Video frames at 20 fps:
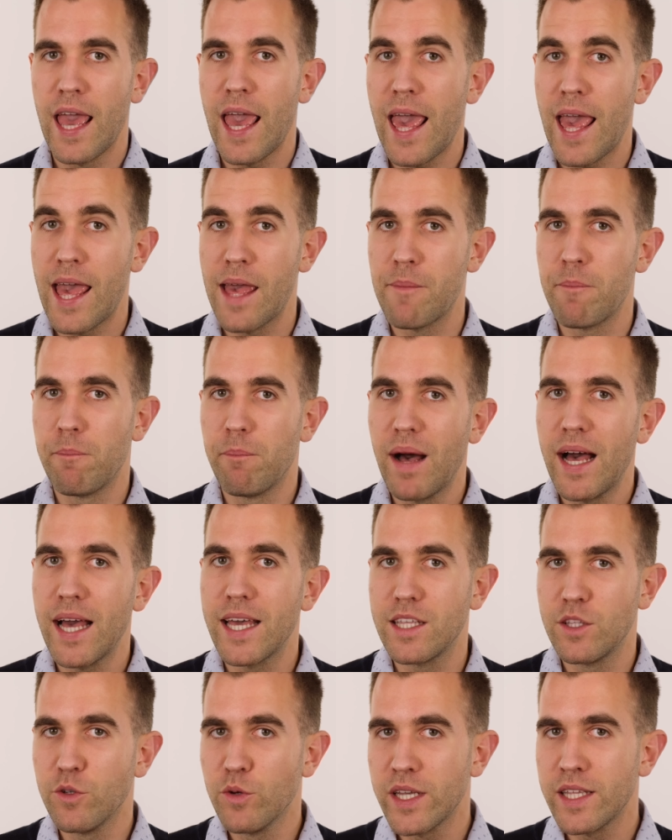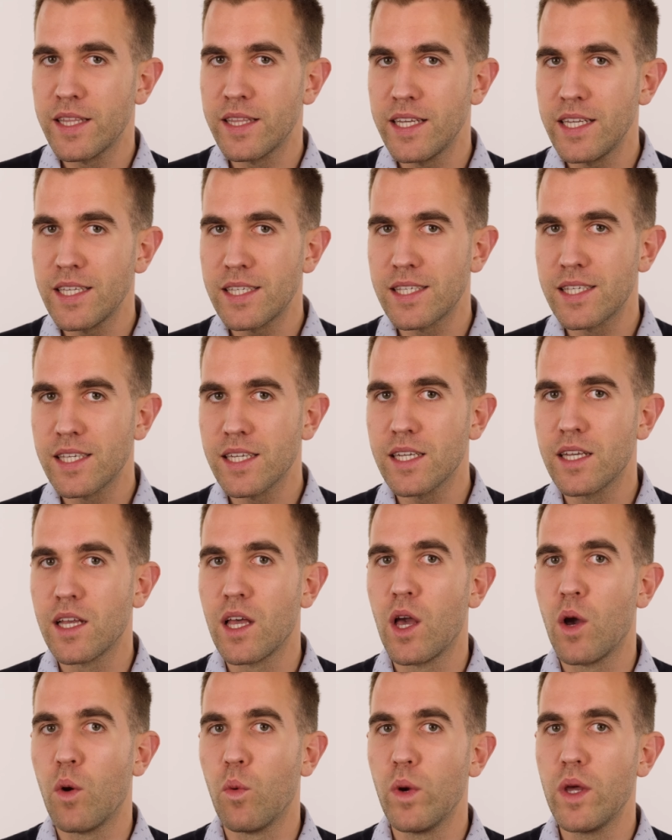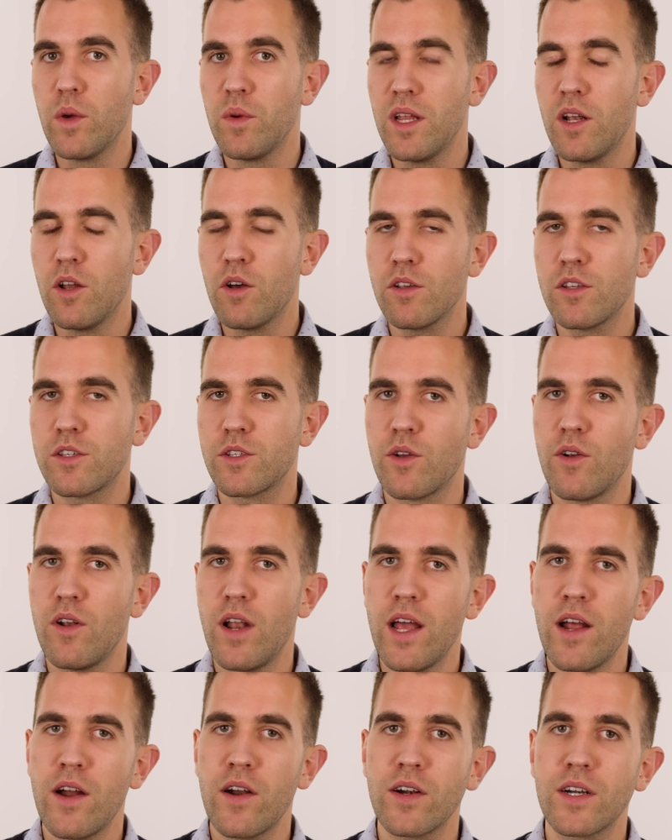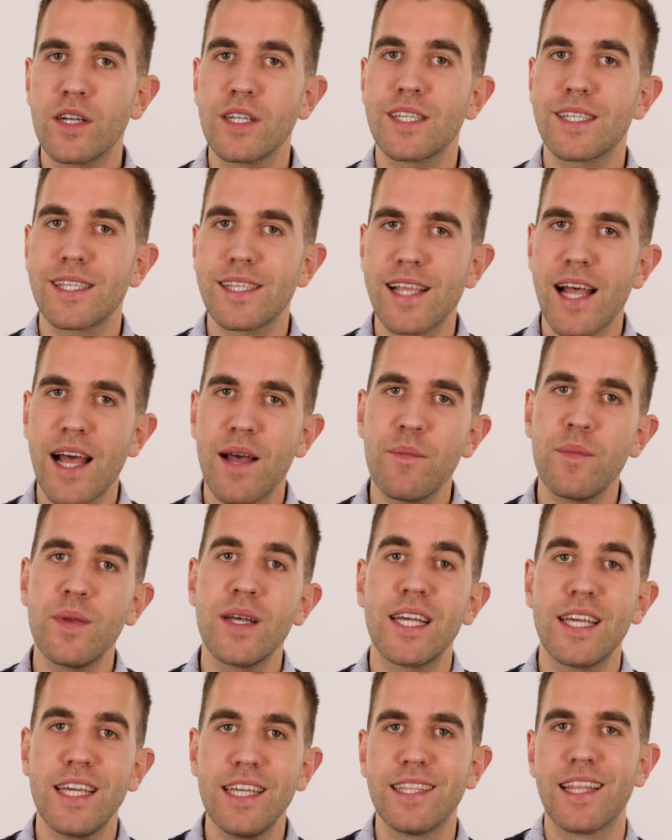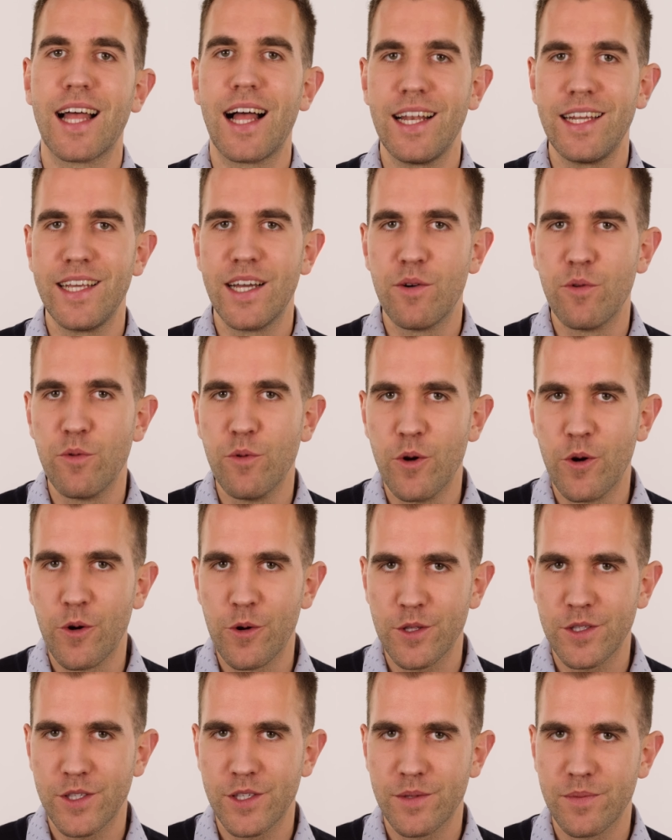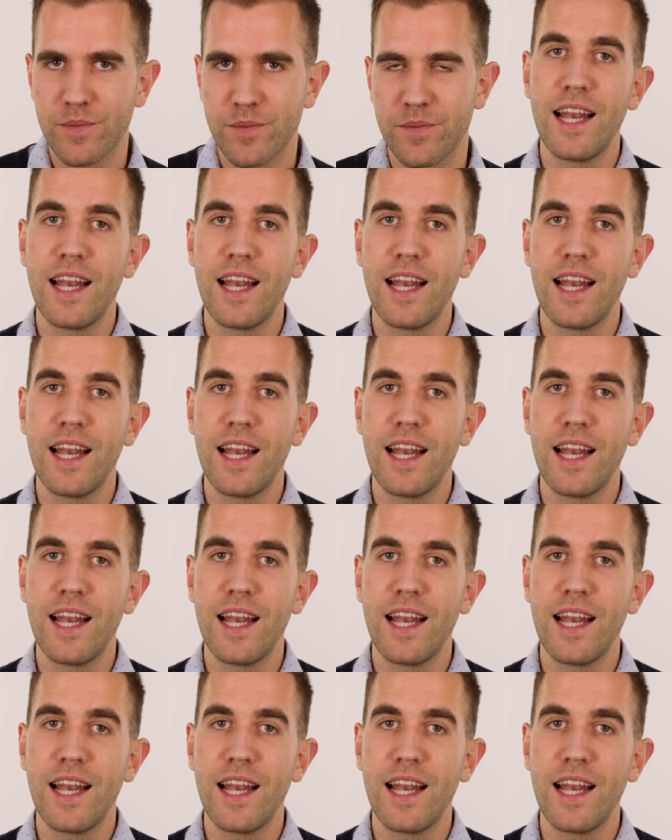And by doing this, we will also learn some Italian words.